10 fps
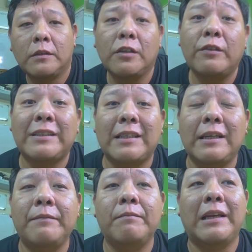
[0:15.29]
So
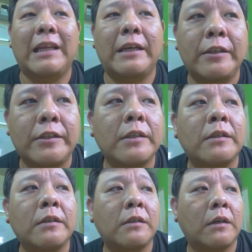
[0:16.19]
recently in
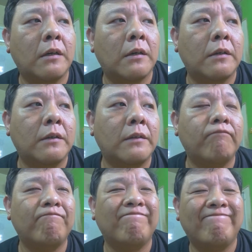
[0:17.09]
Malaysia,
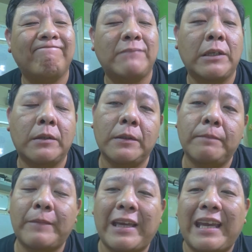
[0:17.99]

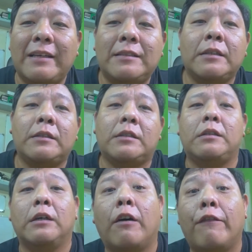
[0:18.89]
the
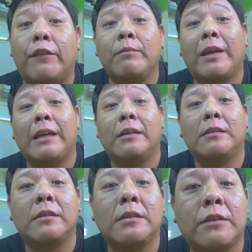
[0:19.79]
confirmed
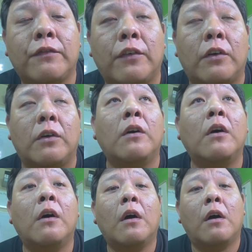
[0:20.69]
cases for
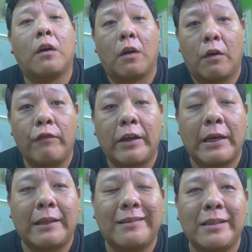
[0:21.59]

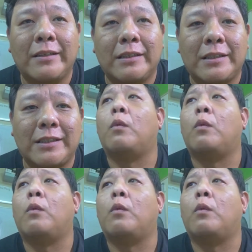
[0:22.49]
COVID-19 is